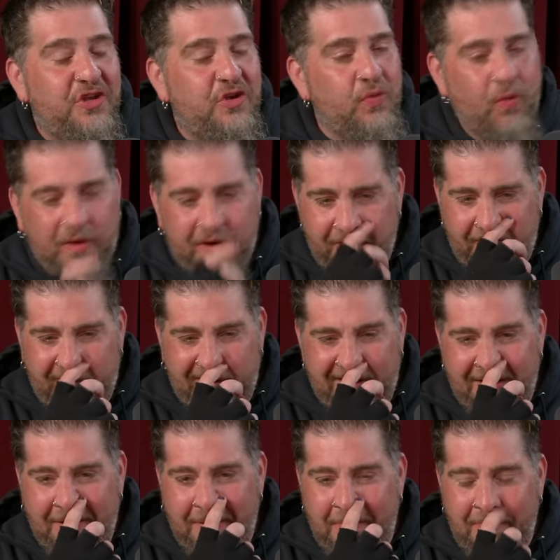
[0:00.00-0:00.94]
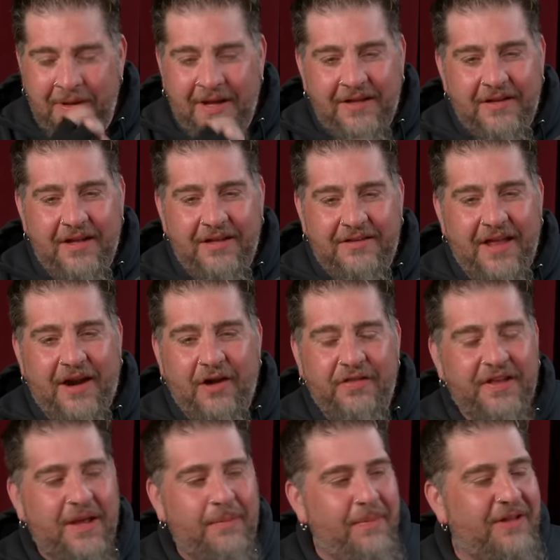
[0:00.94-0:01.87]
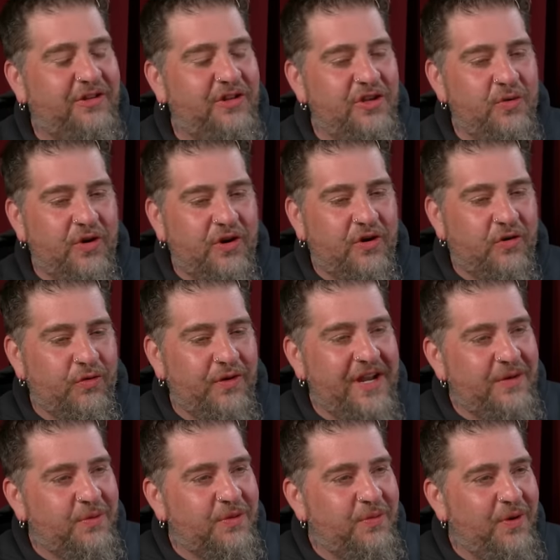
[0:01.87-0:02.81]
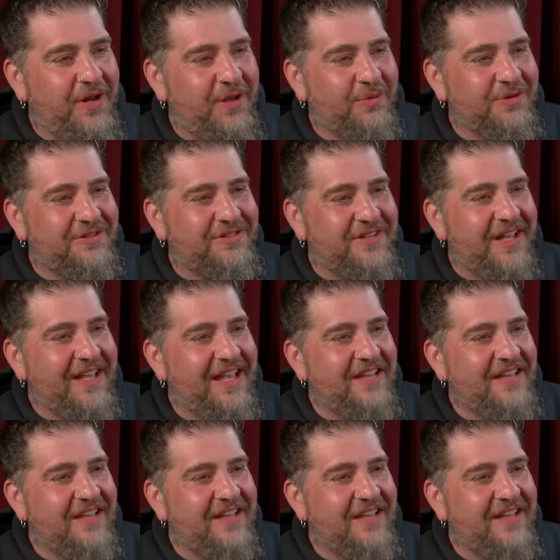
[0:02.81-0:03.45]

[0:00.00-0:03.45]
you would have it, I don't think it meant that you agreed with what he was saying. Of